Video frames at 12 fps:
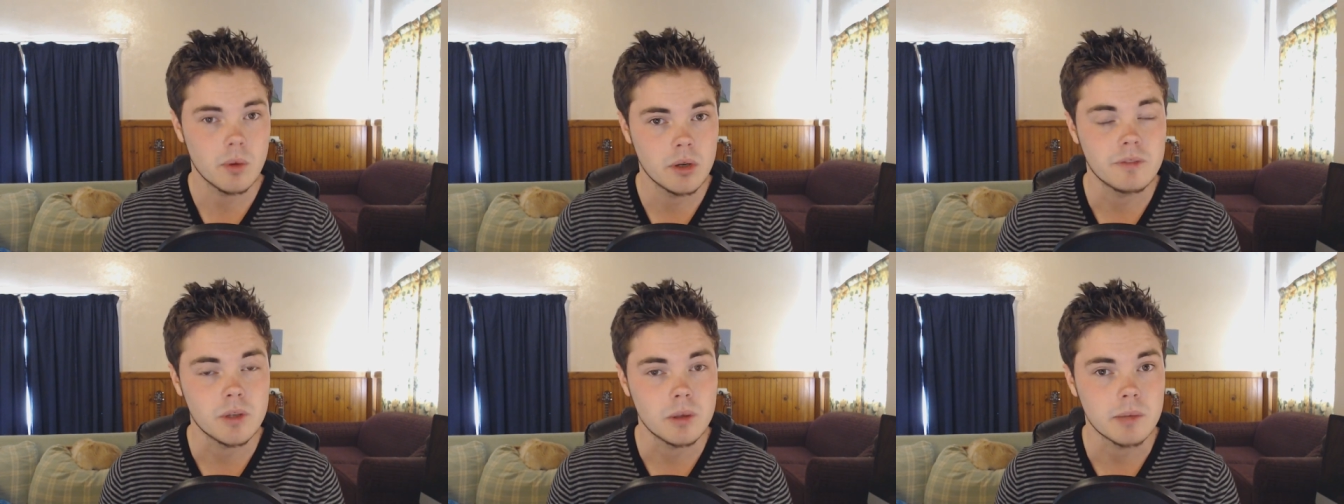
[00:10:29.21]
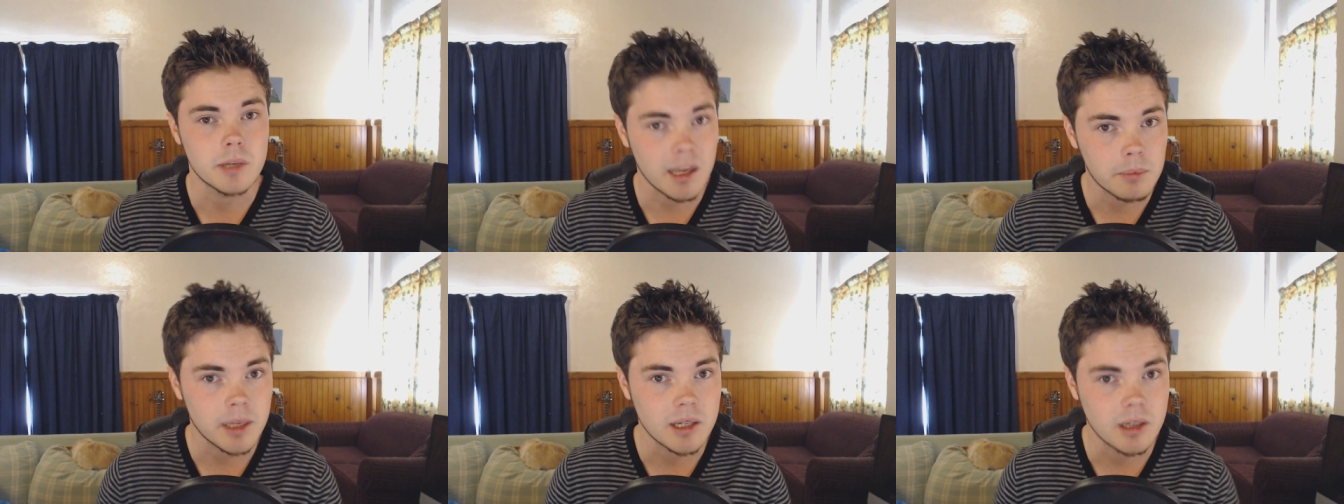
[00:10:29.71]
They want to view
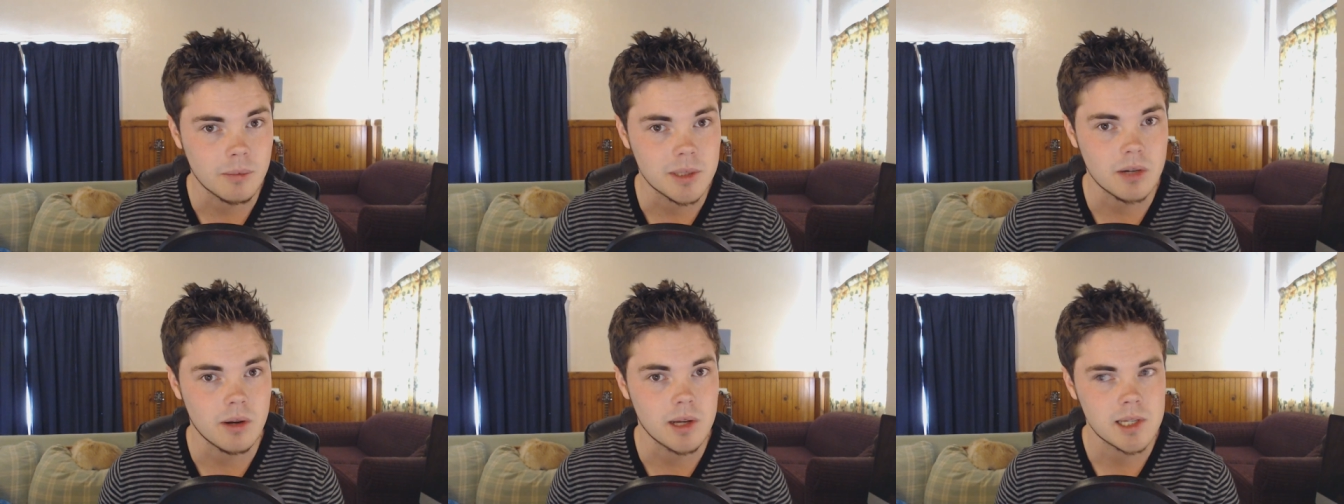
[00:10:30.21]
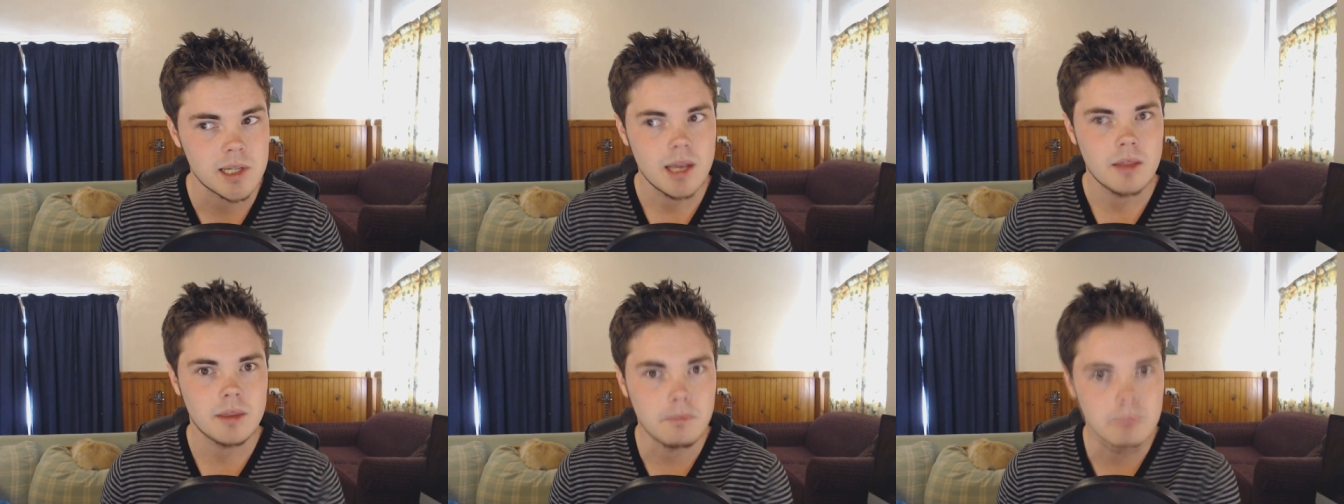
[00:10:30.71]
gameplay commentaries
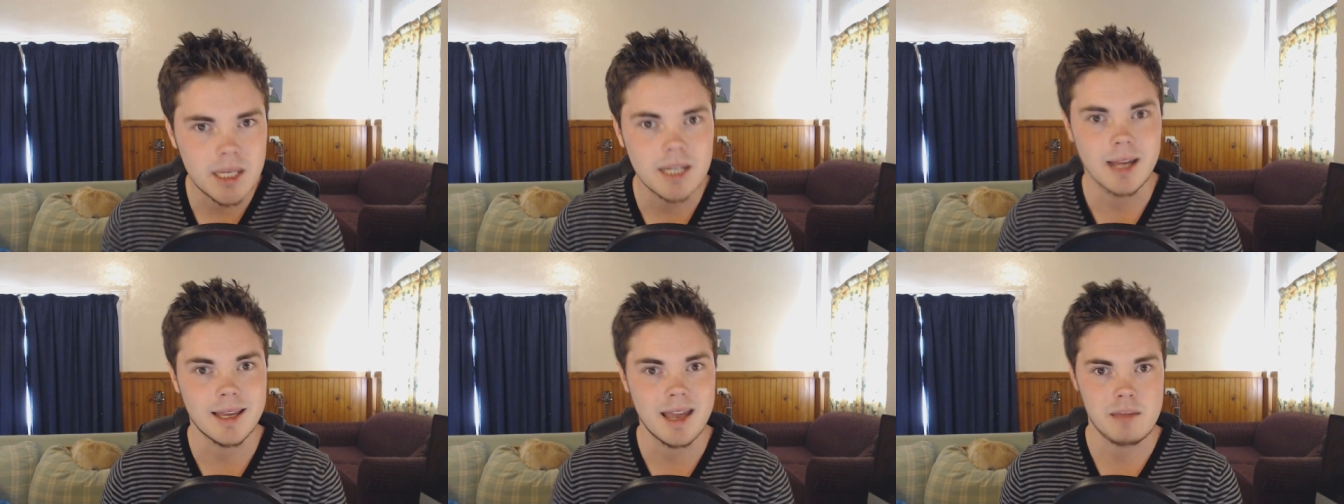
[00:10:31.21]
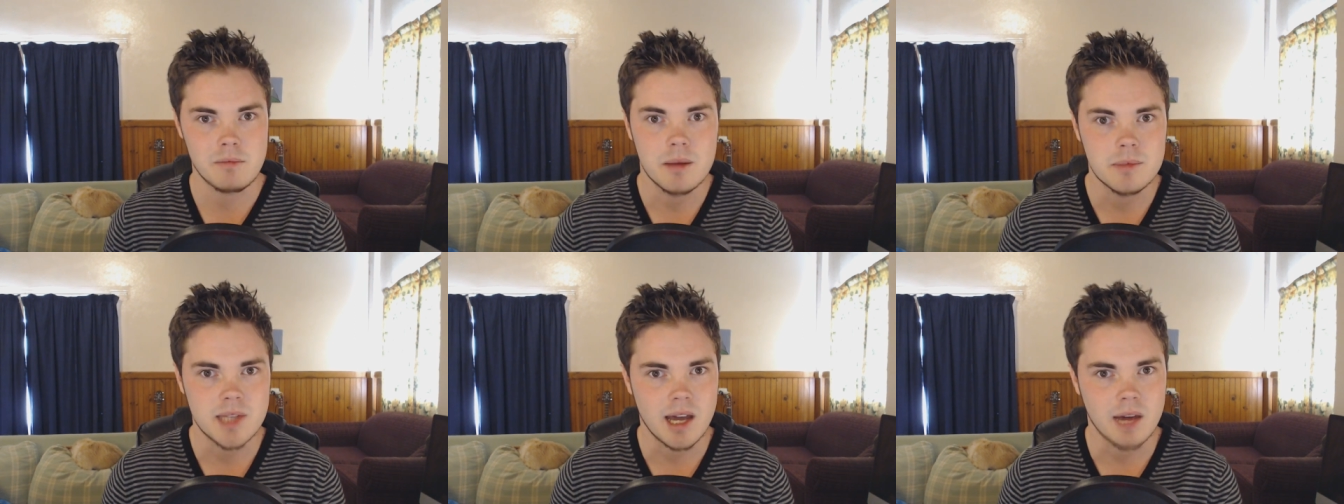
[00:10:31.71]
the minute a game
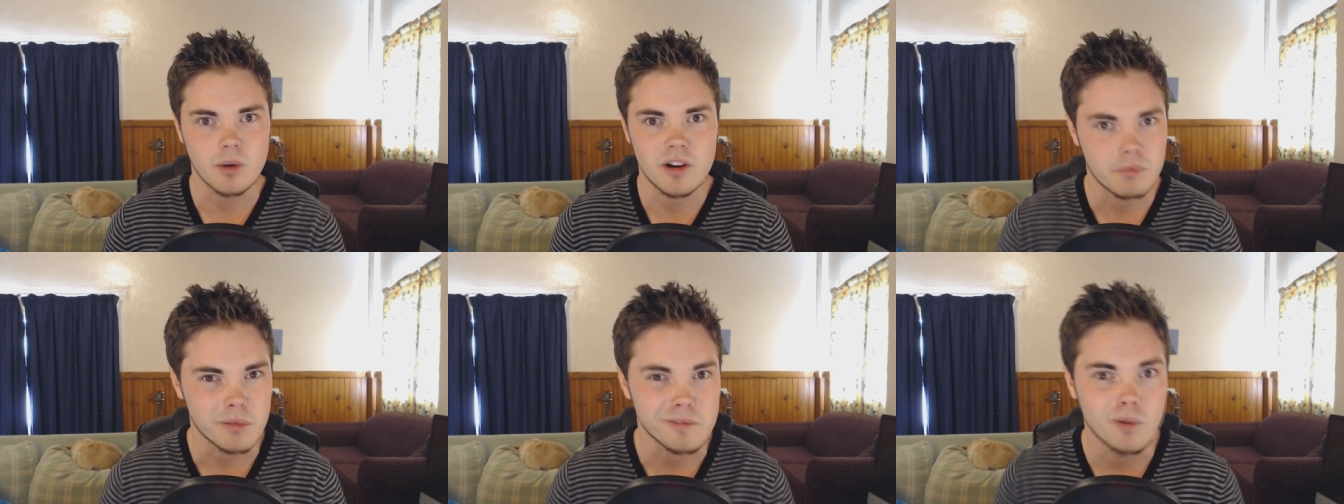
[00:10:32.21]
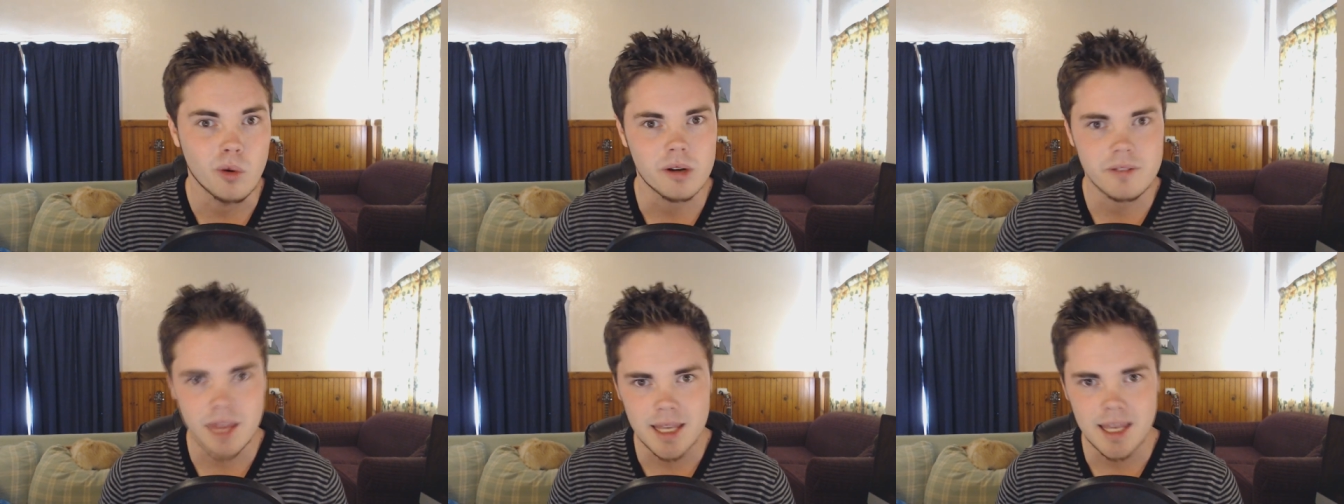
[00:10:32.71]
comes out or even
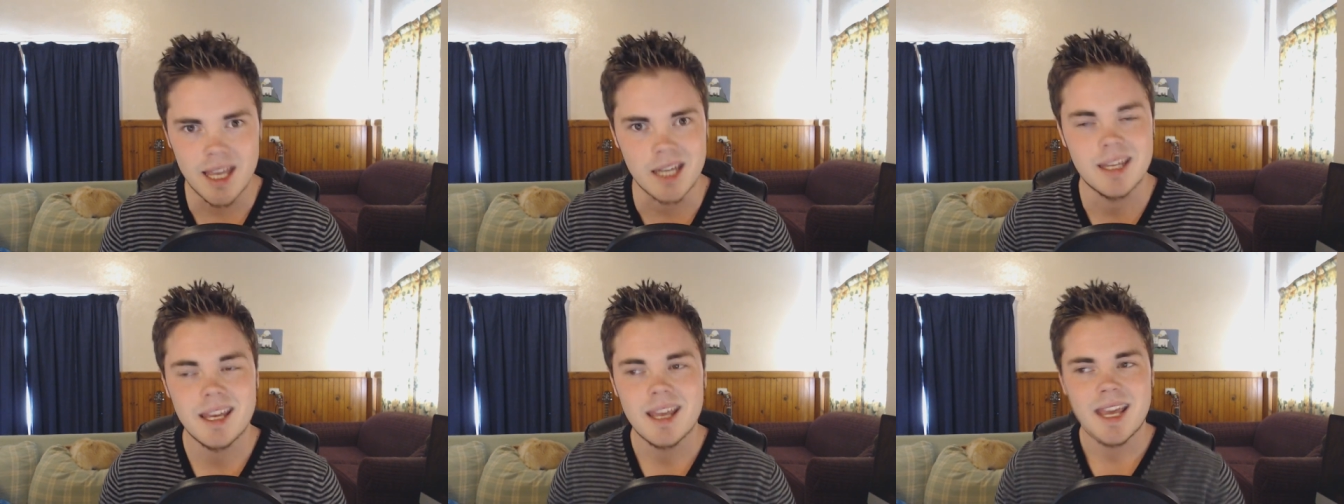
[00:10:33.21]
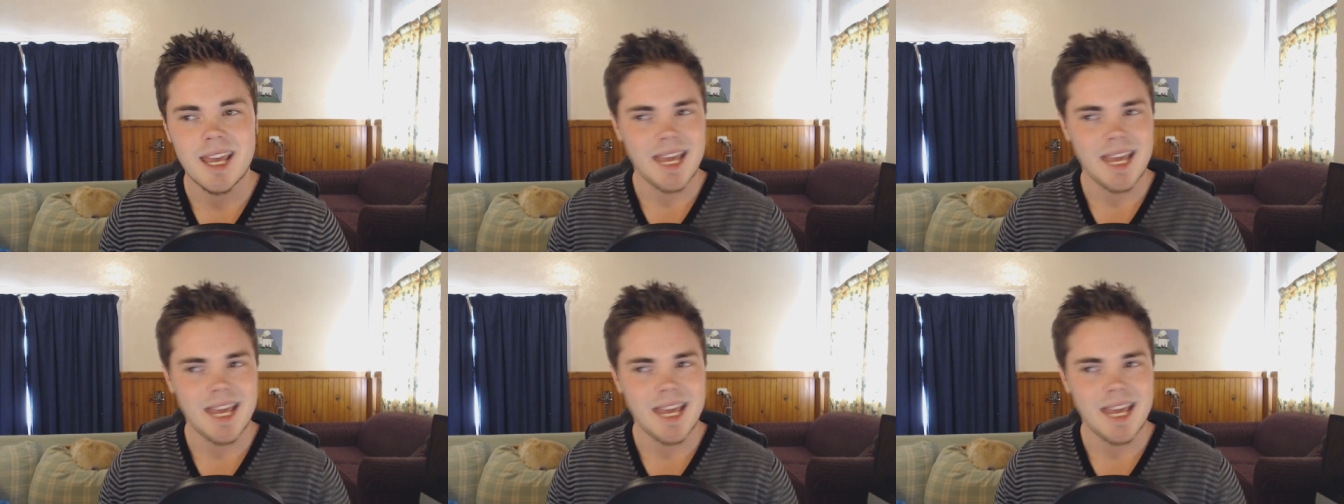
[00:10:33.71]
before if they can